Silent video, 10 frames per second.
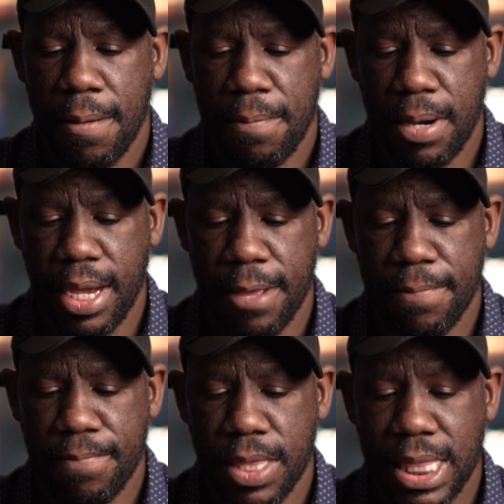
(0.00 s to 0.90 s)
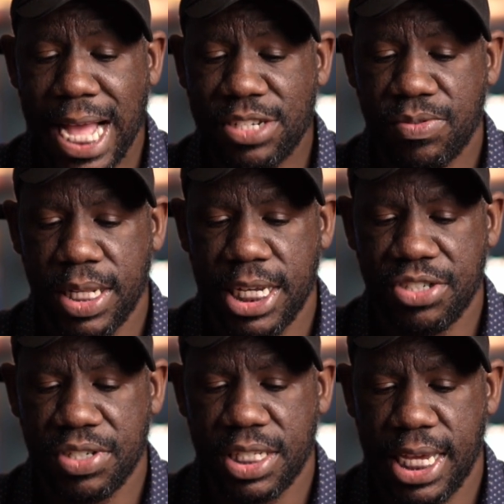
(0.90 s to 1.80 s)
But that's really
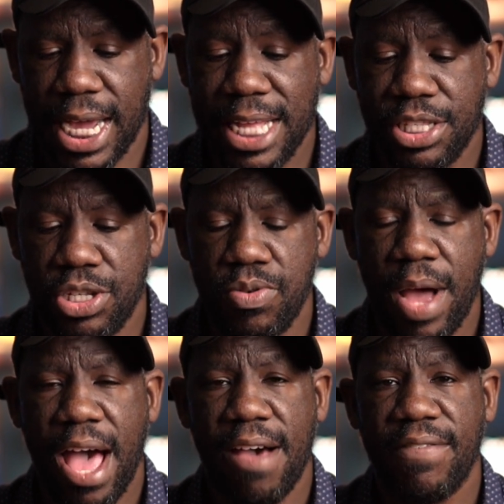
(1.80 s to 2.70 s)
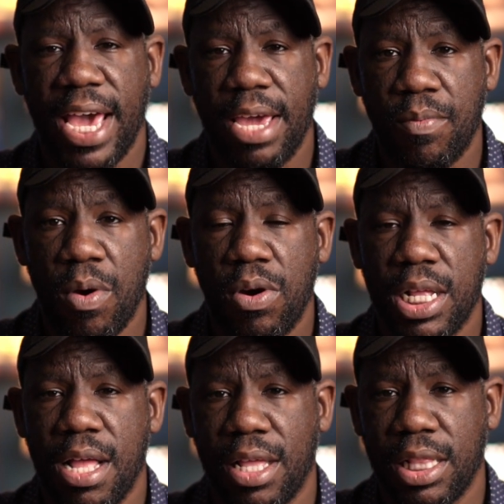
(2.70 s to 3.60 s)
interesting. I do have a
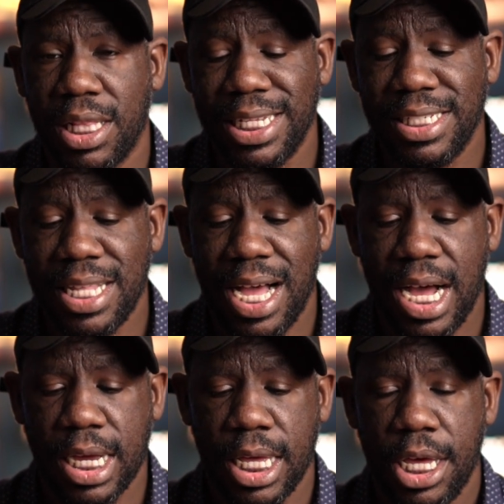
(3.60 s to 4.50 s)
Rokinon lens dock.